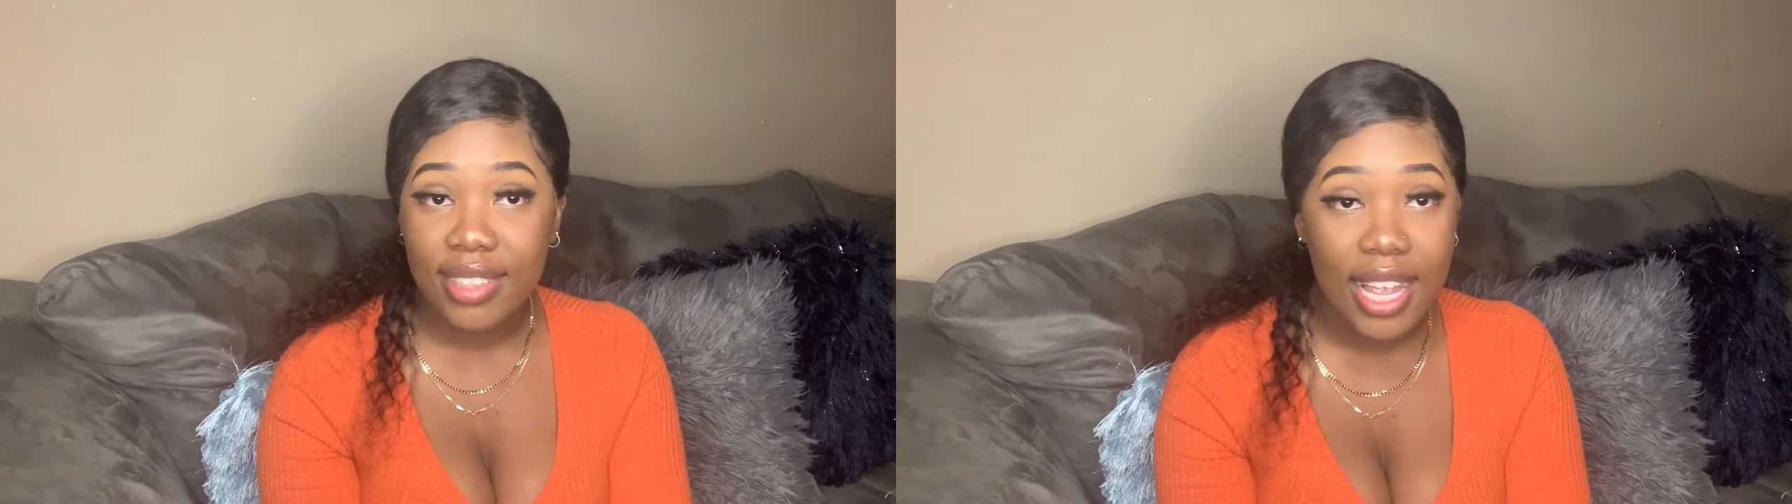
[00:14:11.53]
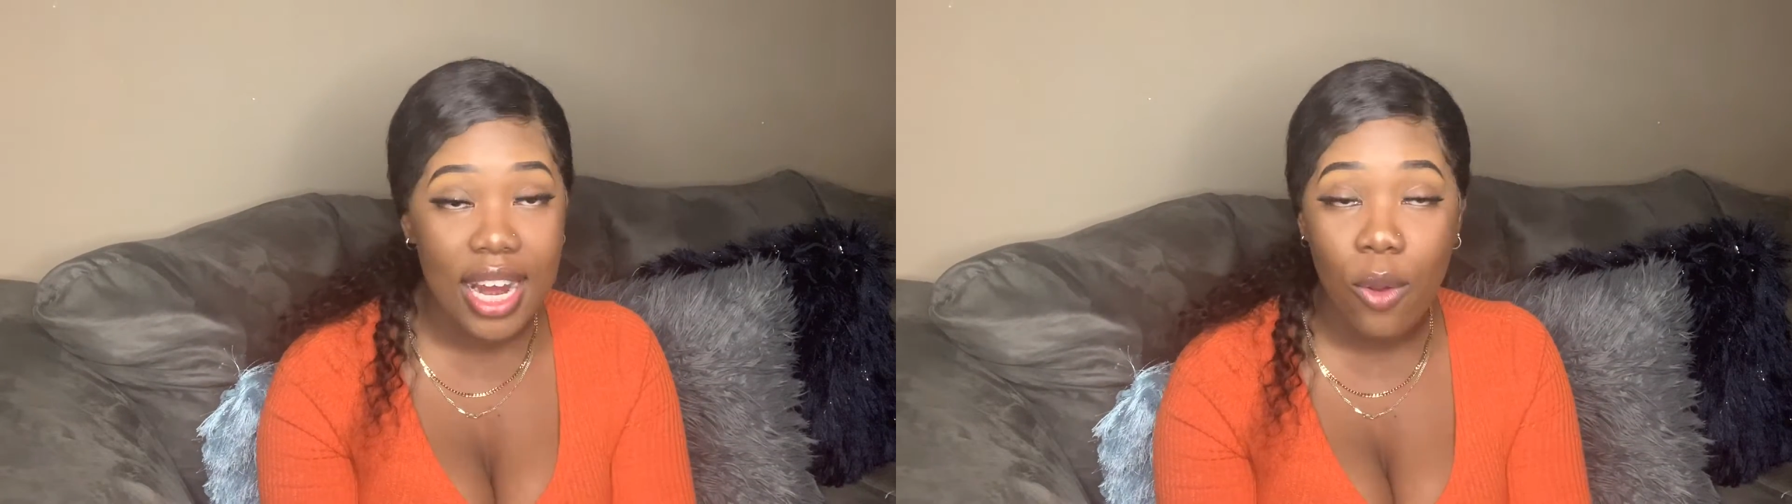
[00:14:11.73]

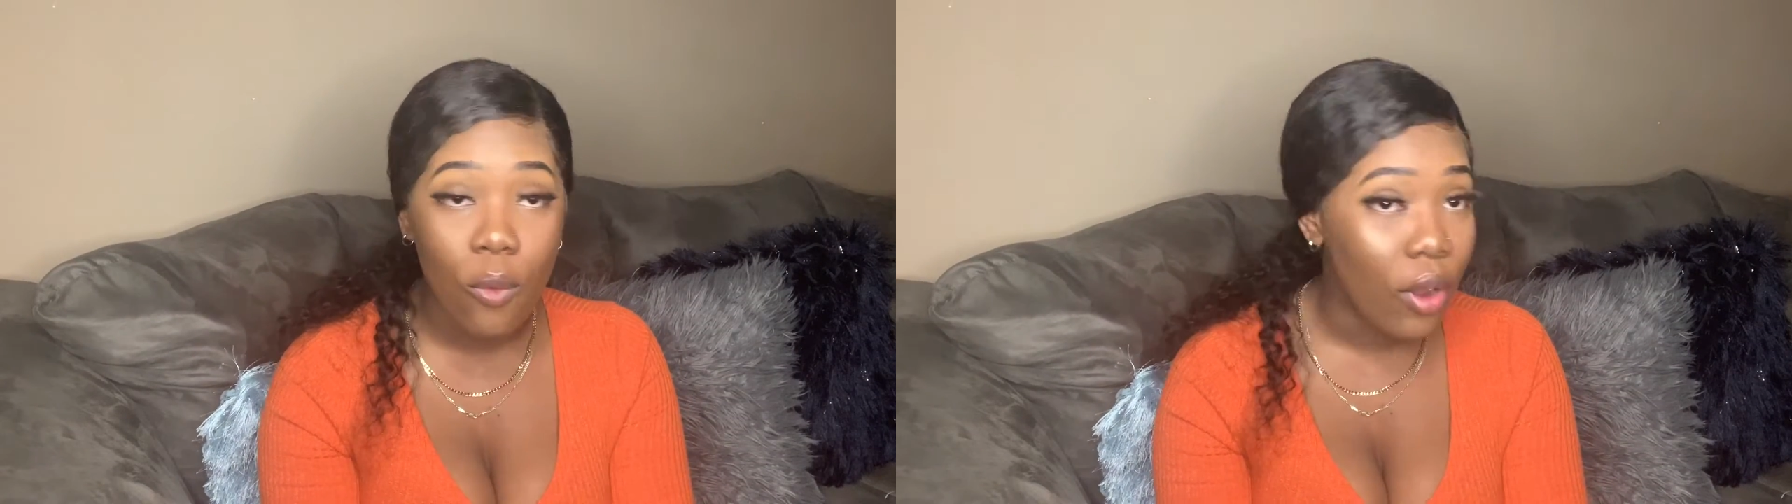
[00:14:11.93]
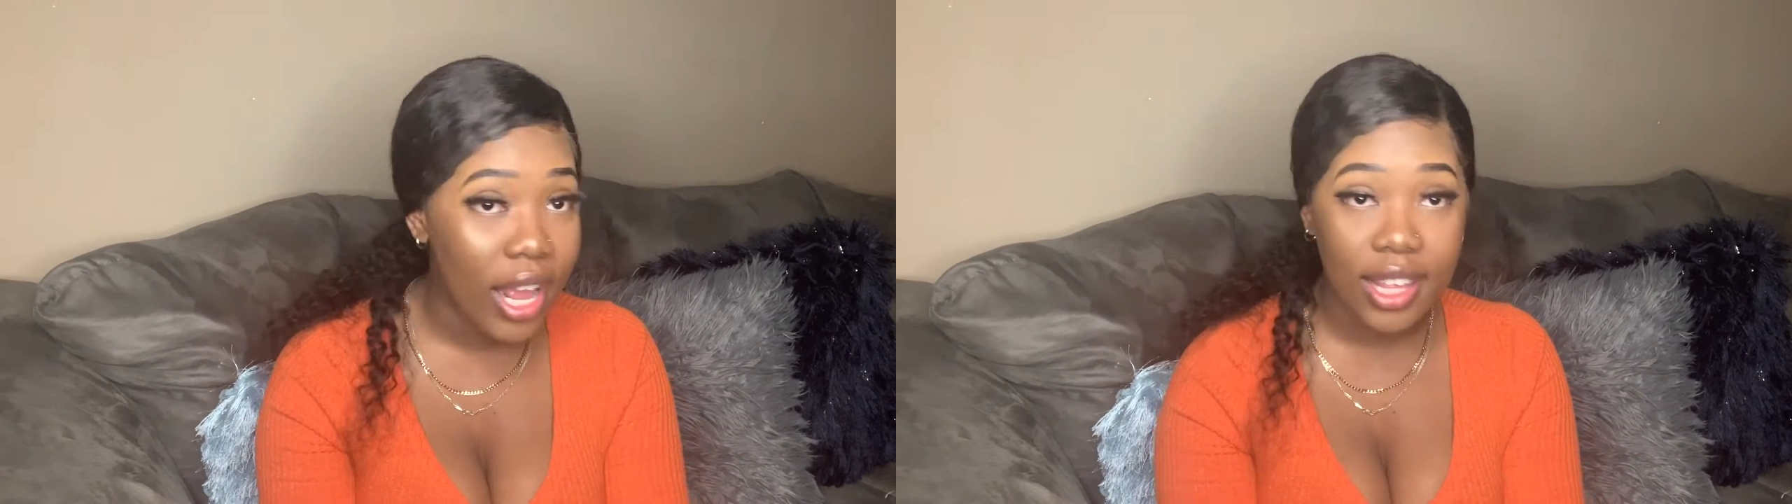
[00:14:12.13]
get it
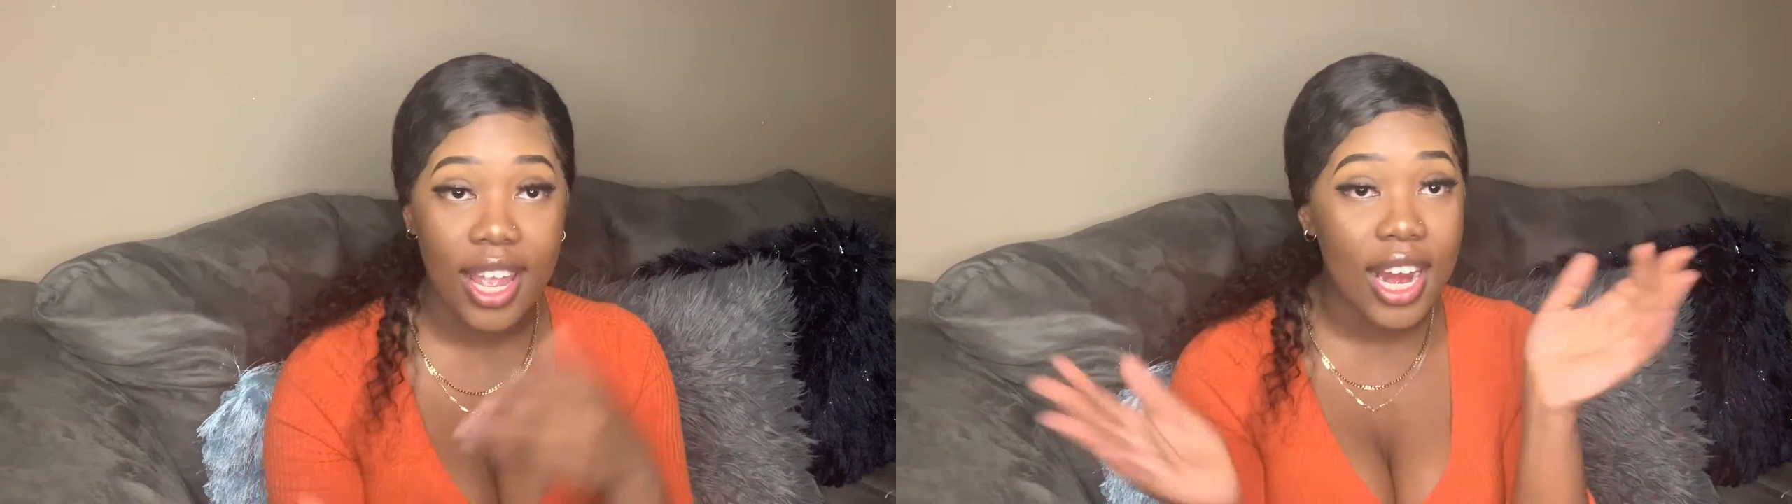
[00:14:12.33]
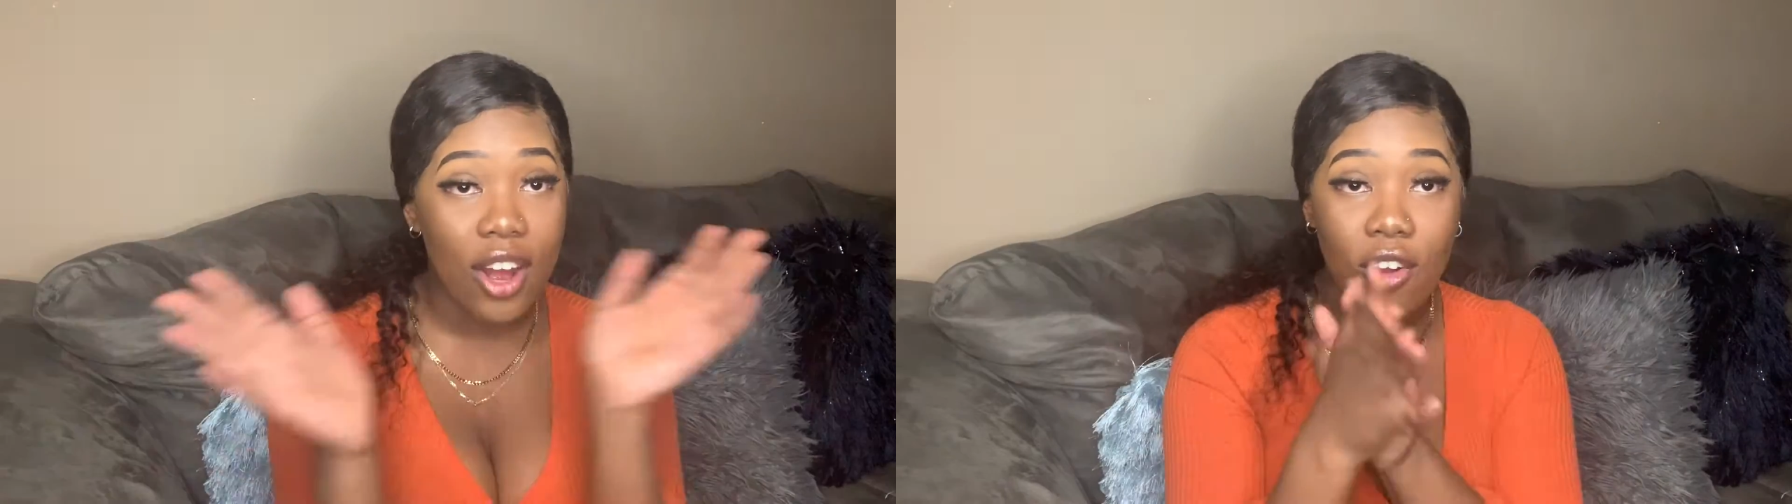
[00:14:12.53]
on, get,
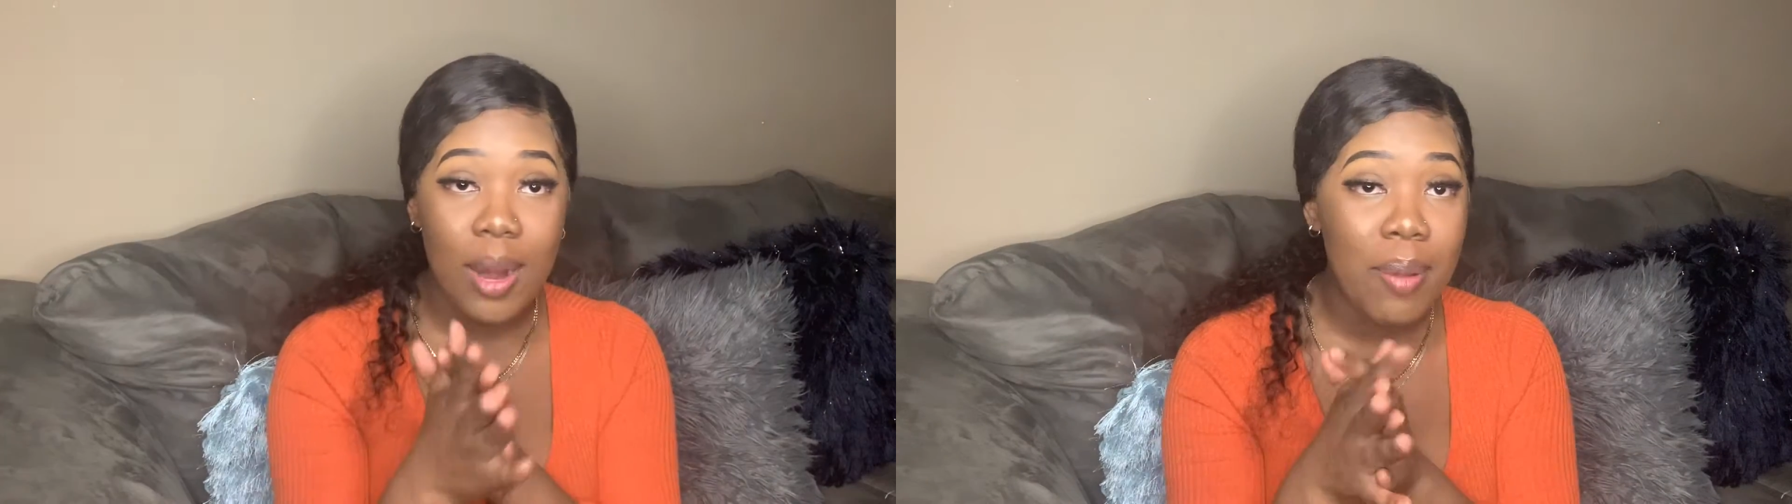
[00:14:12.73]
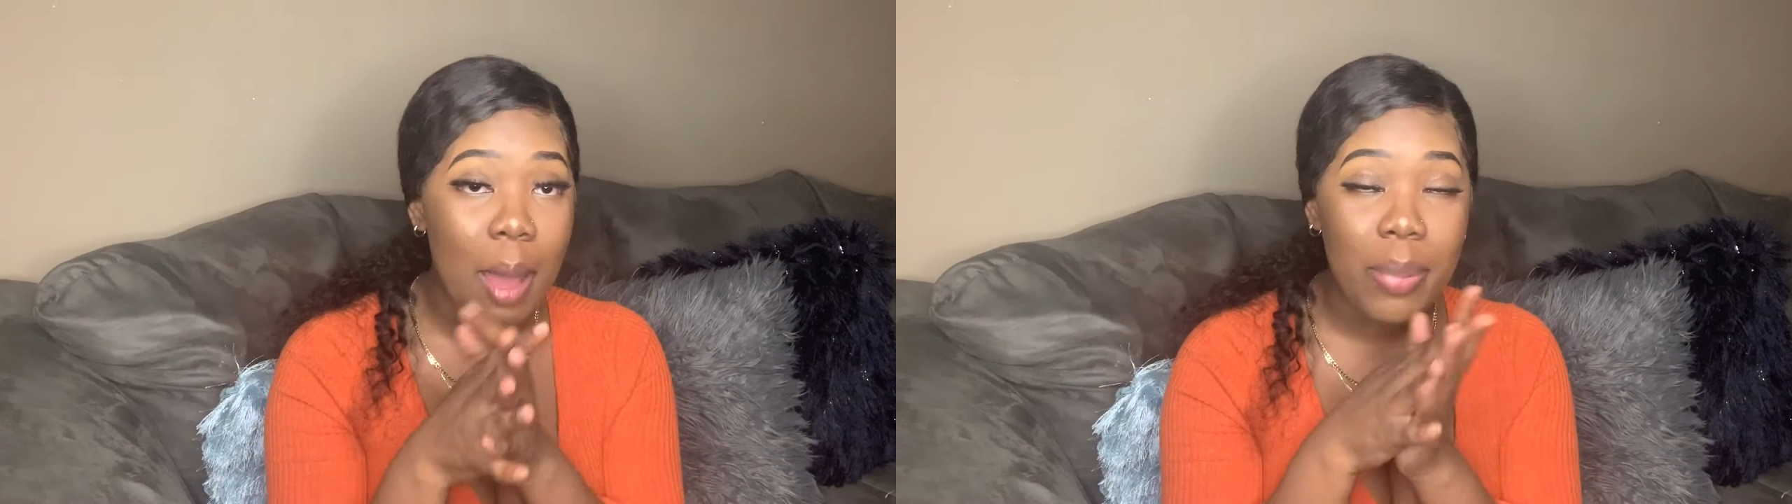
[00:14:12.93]
get it on
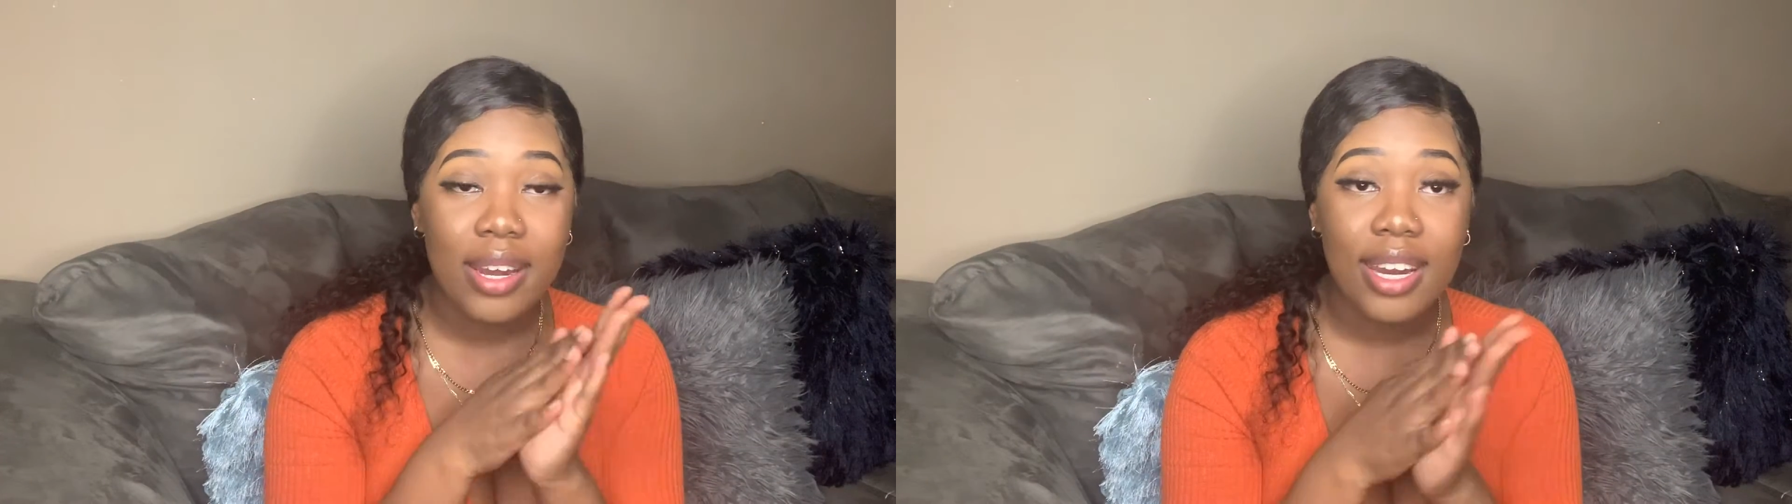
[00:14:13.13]
and popping,